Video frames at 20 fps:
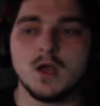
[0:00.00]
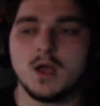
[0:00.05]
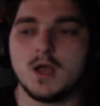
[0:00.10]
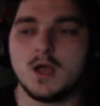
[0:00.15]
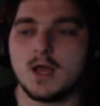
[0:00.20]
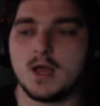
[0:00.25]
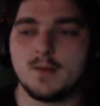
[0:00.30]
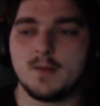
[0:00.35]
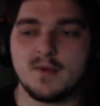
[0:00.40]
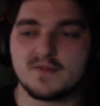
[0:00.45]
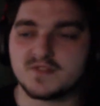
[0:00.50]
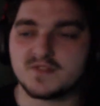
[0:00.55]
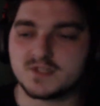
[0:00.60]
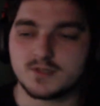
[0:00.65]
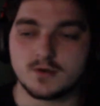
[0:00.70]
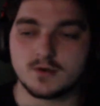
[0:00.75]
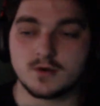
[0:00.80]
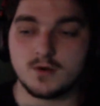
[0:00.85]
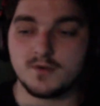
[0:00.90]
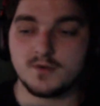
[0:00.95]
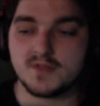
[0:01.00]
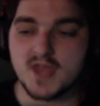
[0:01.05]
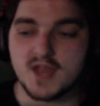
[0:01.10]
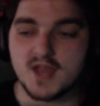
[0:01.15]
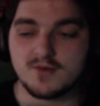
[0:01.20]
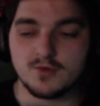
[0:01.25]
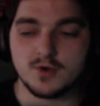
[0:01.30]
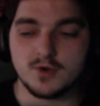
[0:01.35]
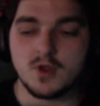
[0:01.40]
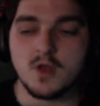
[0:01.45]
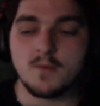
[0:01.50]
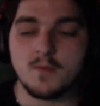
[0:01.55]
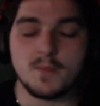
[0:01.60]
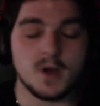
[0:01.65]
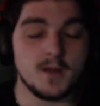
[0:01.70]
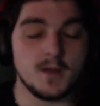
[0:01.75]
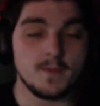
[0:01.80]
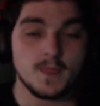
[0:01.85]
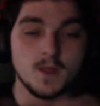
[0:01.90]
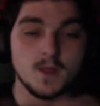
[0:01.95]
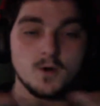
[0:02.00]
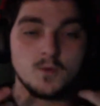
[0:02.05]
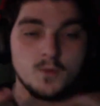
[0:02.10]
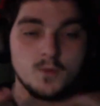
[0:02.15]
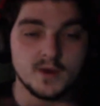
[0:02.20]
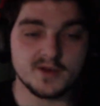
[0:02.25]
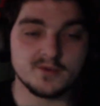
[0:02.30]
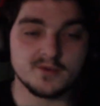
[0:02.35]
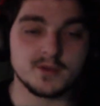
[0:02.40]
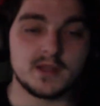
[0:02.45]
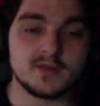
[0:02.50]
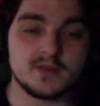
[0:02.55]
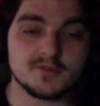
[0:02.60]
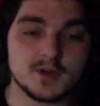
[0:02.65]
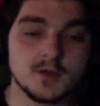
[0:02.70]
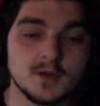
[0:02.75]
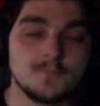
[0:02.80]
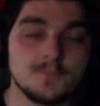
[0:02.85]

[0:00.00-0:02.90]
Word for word: I might have to start going that route. But whatever, whatever.